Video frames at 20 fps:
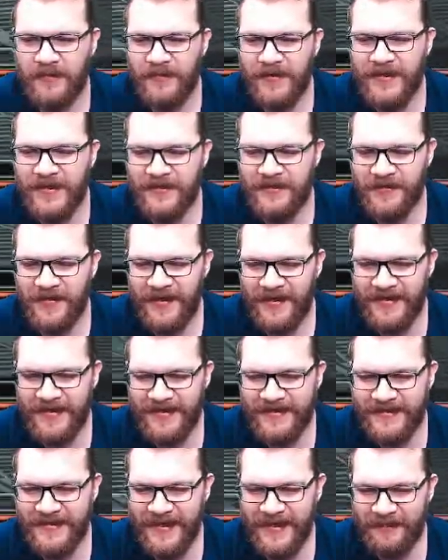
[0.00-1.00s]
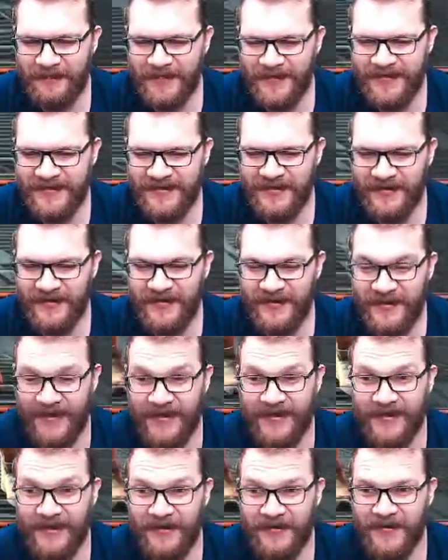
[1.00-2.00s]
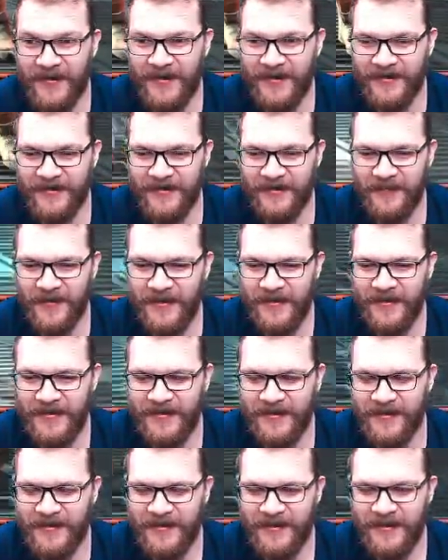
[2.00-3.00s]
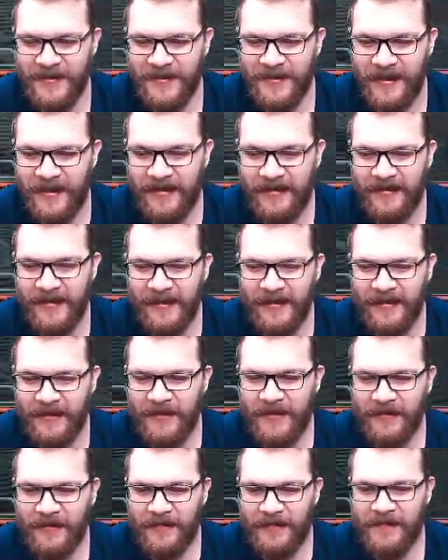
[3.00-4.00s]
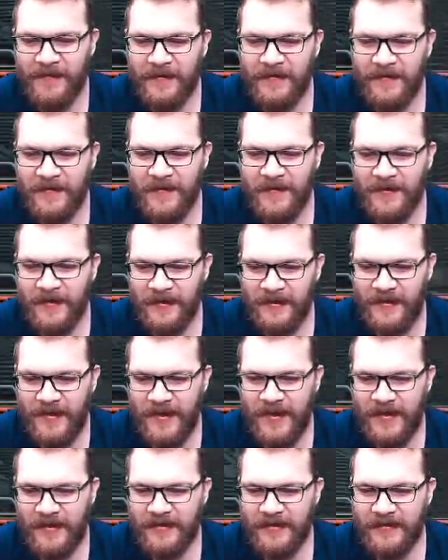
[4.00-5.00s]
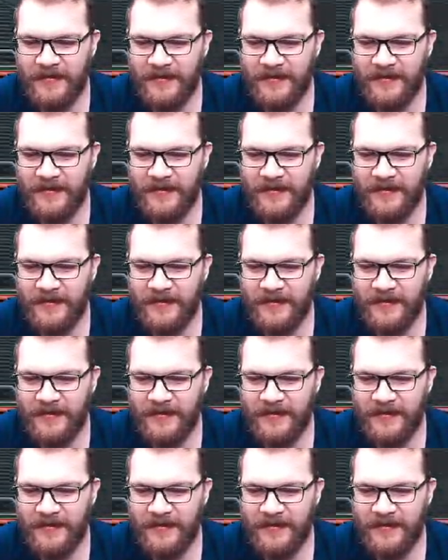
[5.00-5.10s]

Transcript: retrain a staff installer. I know, right? Good money. And like, you know, if you do it a lot,